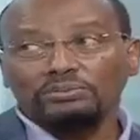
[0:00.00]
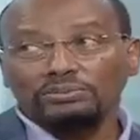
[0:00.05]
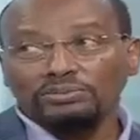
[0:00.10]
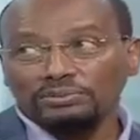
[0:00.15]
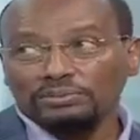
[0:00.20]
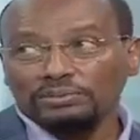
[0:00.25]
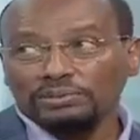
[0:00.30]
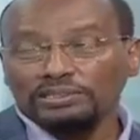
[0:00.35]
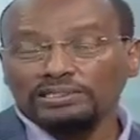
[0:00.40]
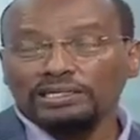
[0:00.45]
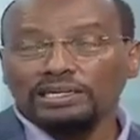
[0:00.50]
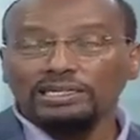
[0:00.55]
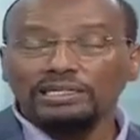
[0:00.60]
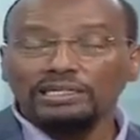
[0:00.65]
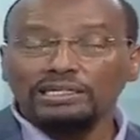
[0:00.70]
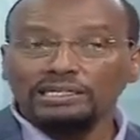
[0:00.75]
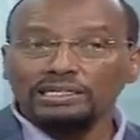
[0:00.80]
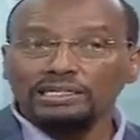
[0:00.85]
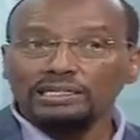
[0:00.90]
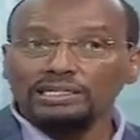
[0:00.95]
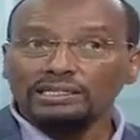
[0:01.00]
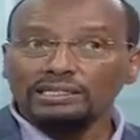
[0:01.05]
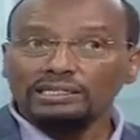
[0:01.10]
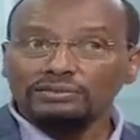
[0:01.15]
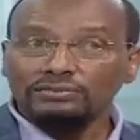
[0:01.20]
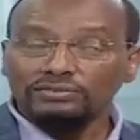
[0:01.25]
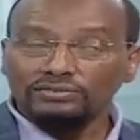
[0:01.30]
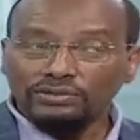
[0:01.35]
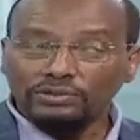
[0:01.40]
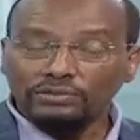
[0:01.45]
misplaced. I think the
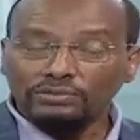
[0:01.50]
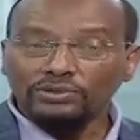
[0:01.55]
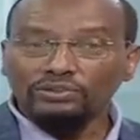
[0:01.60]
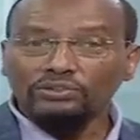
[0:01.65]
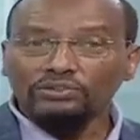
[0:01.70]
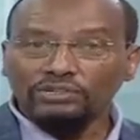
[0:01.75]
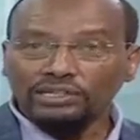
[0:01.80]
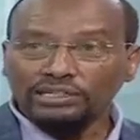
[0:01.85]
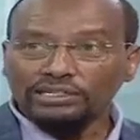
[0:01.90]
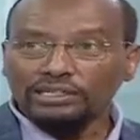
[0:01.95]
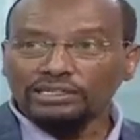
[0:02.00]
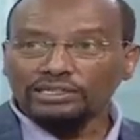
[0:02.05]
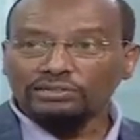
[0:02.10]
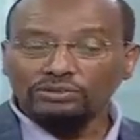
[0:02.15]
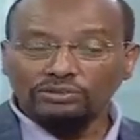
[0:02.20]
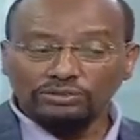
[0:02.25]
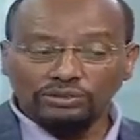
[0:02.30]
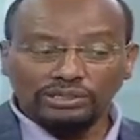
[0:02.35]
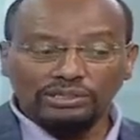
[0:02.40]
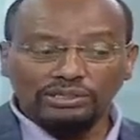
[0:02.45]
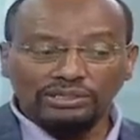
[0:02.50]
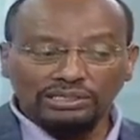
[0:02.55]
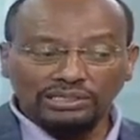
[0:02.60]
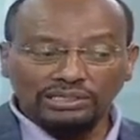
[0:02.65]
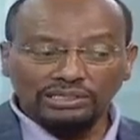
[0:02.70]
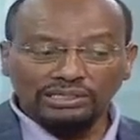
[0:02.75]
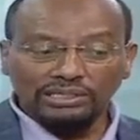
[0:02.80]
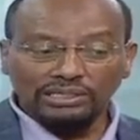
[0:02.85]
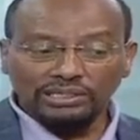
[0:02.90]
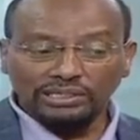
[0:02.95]
informal sector. You look at
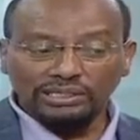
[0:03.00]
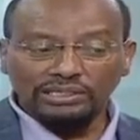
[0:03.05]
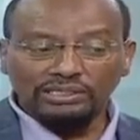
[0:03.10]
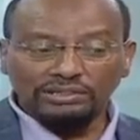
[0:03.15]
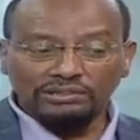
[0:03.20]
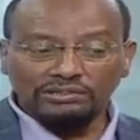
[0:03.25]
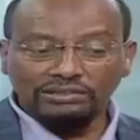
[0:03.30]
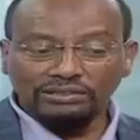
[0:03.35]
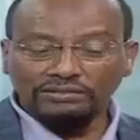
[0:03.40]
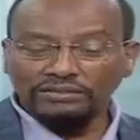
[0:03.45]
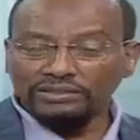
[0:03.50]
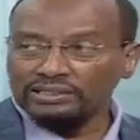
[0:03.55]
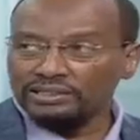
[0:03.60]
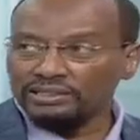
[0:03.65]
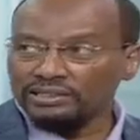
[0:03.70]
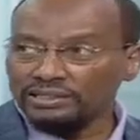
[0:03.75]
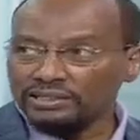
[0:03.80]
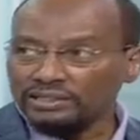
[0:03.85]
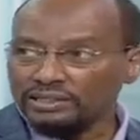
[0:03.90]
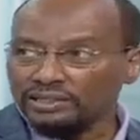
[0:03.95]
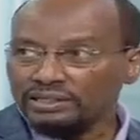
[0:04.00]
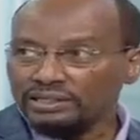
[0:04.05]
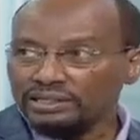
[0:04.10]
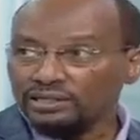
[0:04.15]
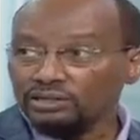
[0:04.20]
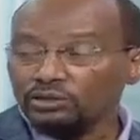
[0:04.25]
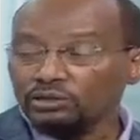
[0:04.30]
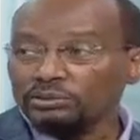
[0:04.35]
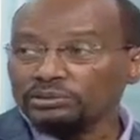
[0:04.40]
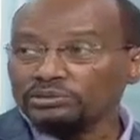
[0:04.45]
the survey,
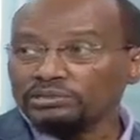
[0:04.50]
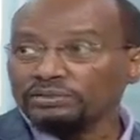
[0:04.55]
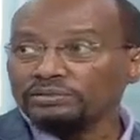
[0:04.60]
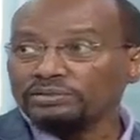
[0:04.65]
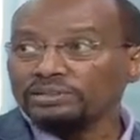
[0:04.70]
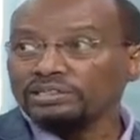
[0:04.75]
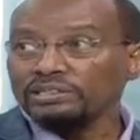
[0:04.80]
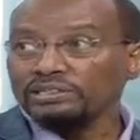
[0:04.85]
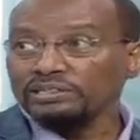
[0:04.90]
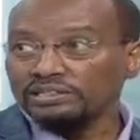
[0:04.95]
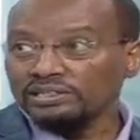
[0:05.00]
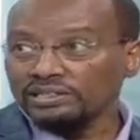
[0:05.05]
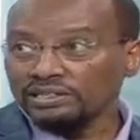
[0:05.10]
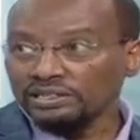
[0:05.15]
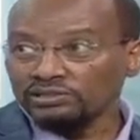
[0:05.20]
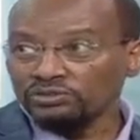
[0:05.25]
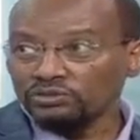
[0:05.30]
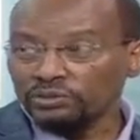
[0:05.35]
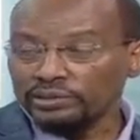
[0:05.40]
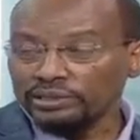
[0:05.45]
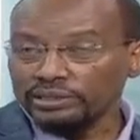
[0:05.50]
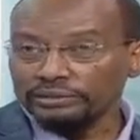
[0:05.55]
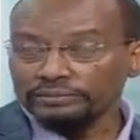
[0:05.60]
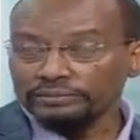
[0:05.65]
economic survey released last week.